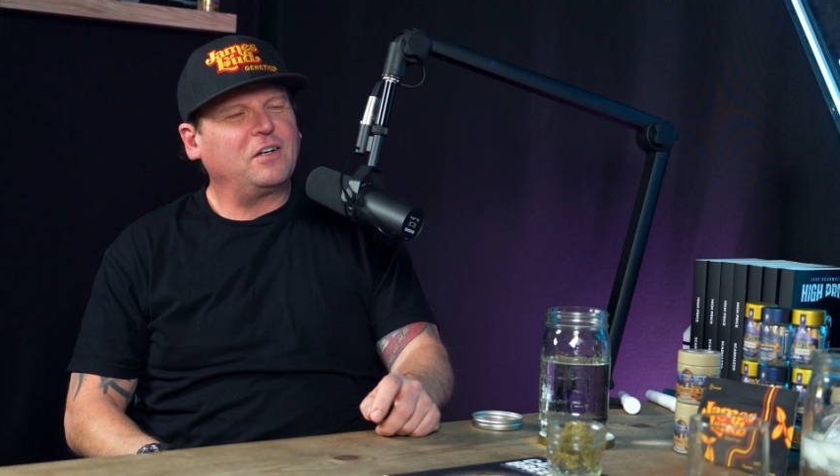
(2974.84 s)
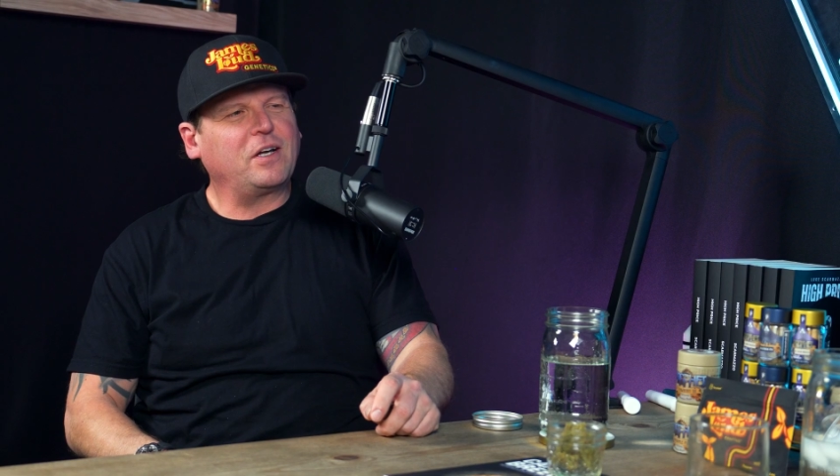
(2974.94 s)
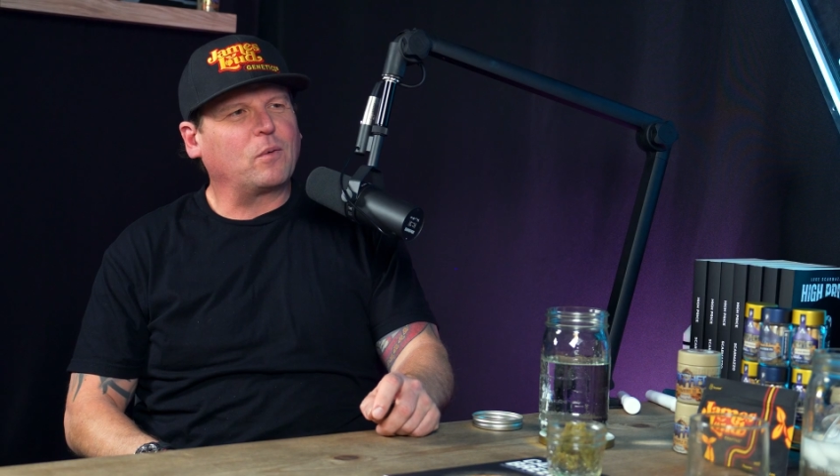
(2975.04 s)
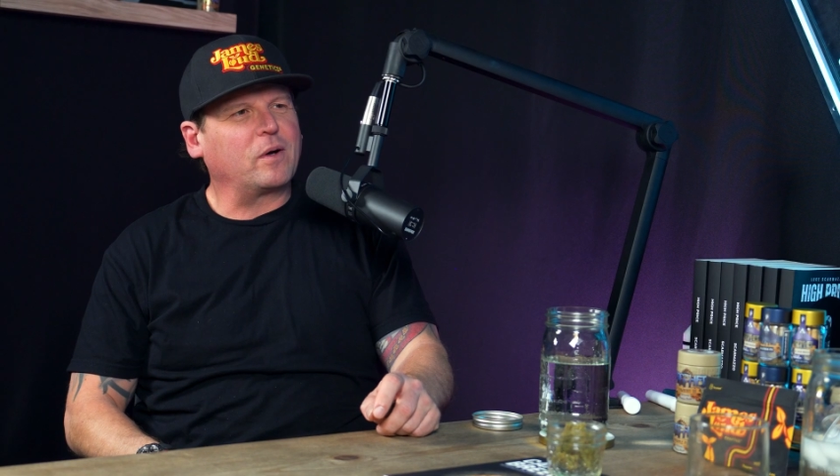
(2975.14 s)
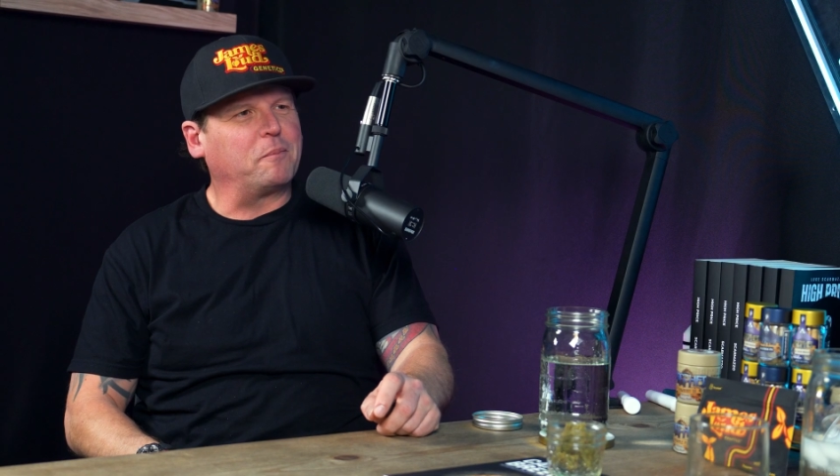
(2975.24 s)

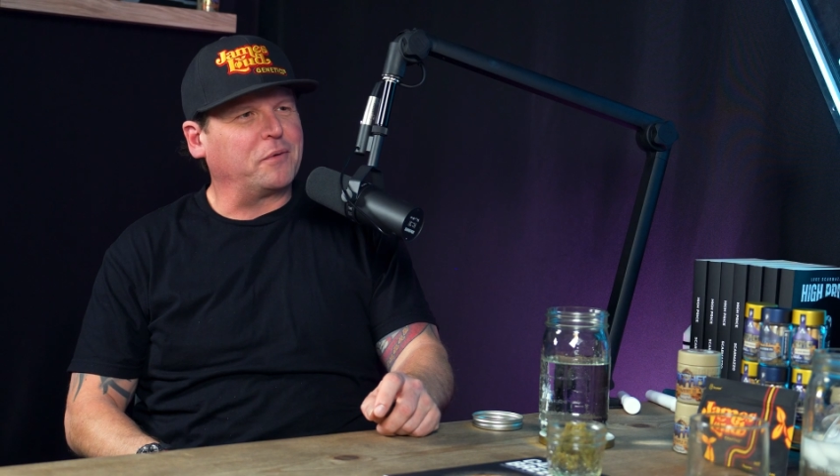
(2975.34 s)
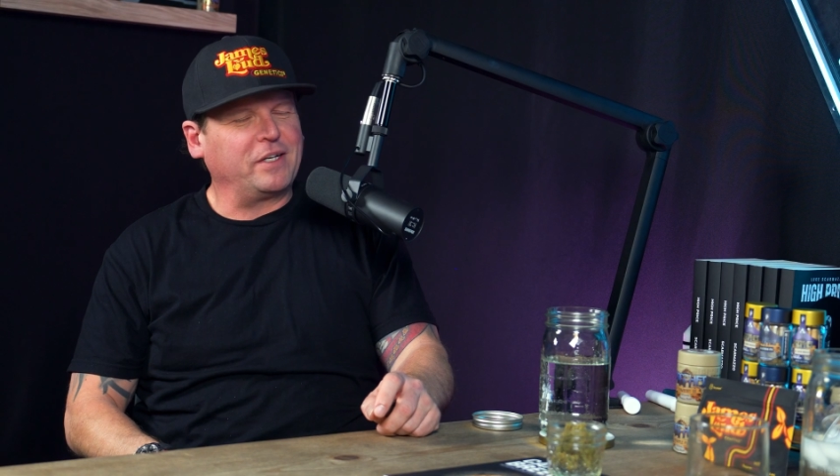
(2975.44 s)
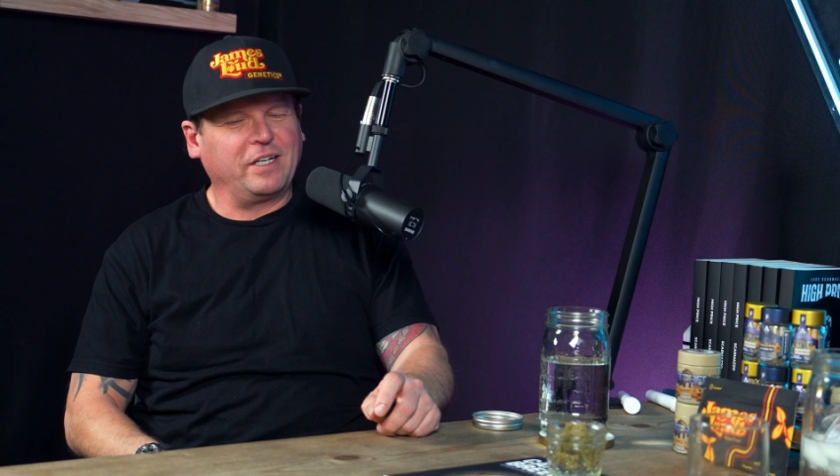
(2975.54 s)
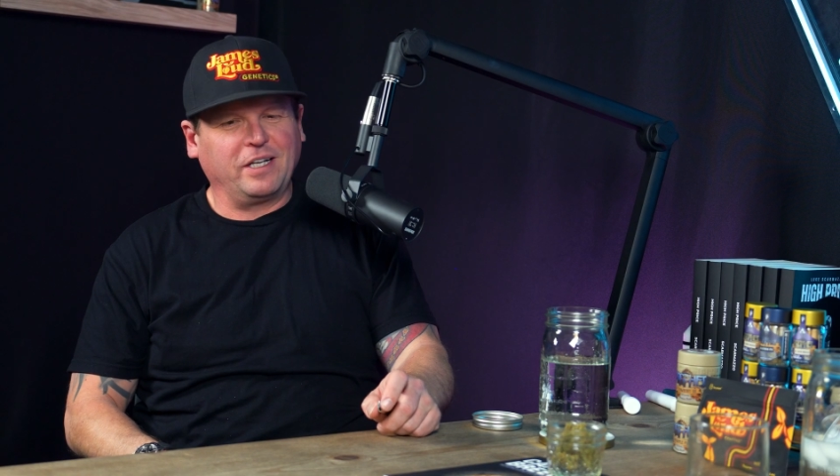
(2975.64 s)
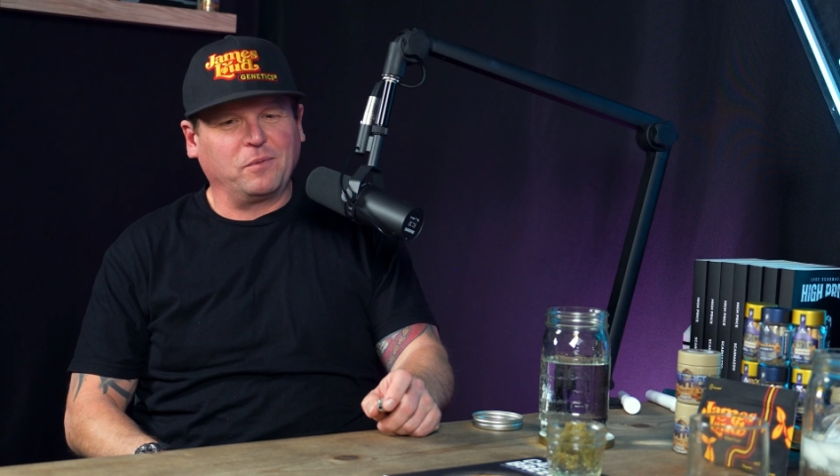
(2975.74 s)
yeah, we were
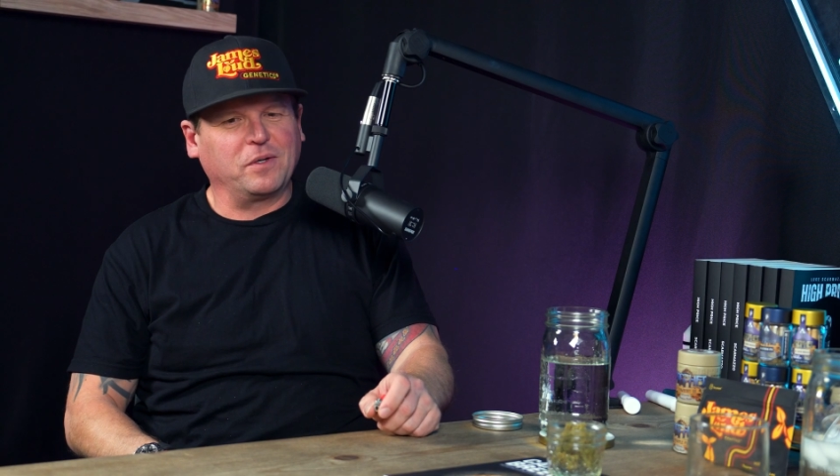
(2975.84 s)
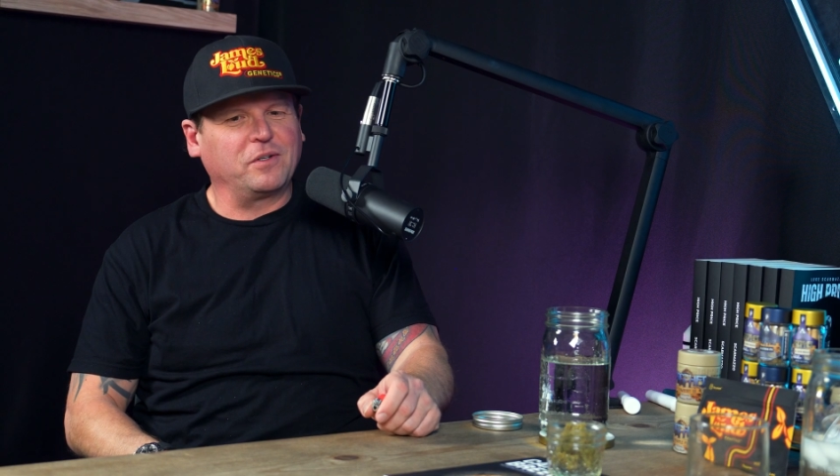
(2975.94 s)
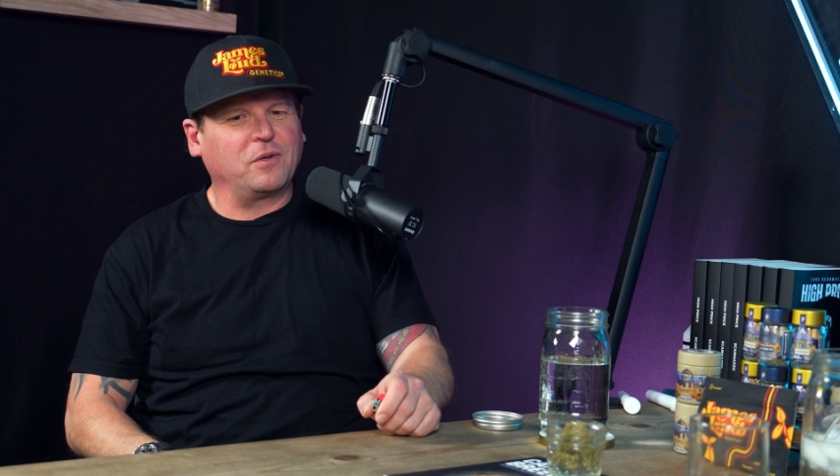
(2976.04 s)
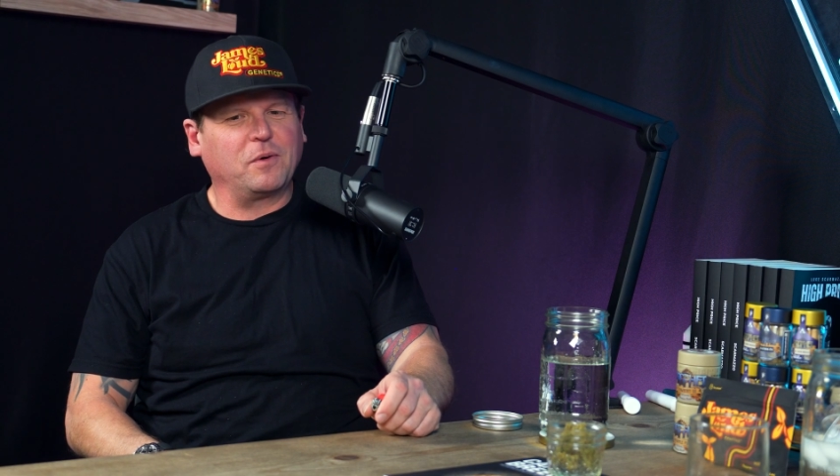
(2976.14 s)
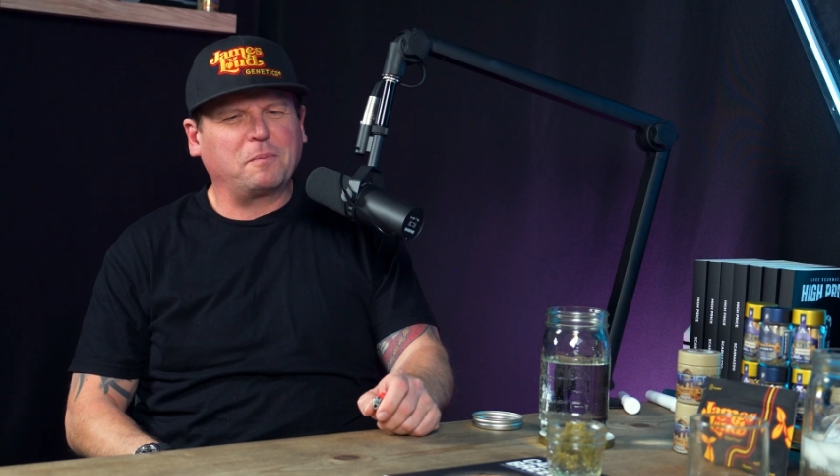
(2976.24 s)
breeding.
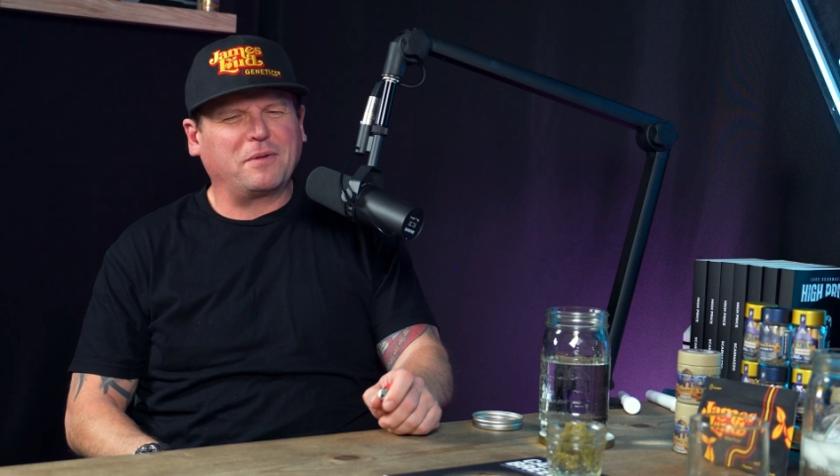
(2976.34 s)
We were